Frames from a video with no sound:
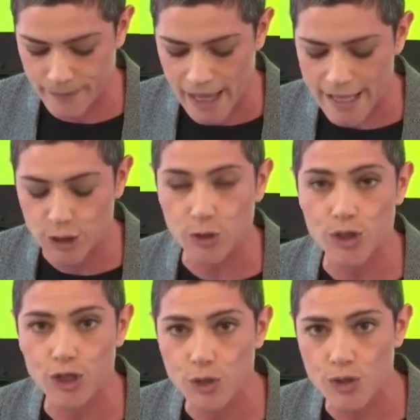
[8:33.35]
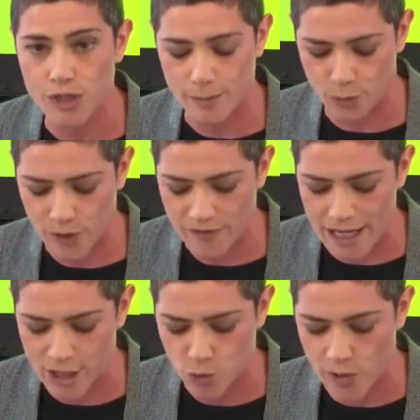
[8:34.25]
and to use the
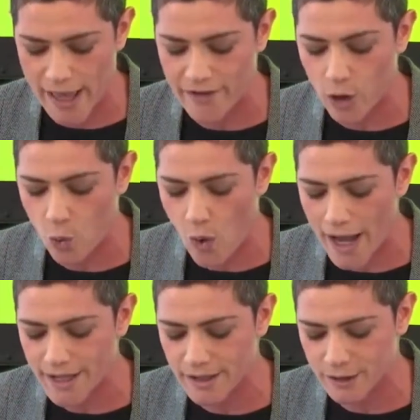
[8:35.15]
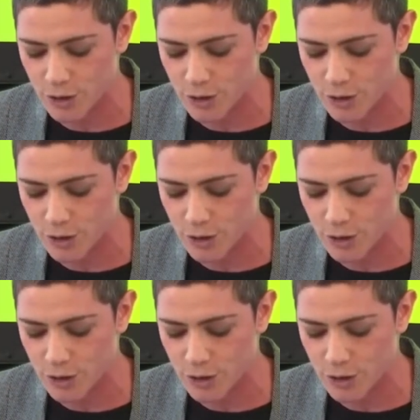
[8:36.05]
privilege we have acquired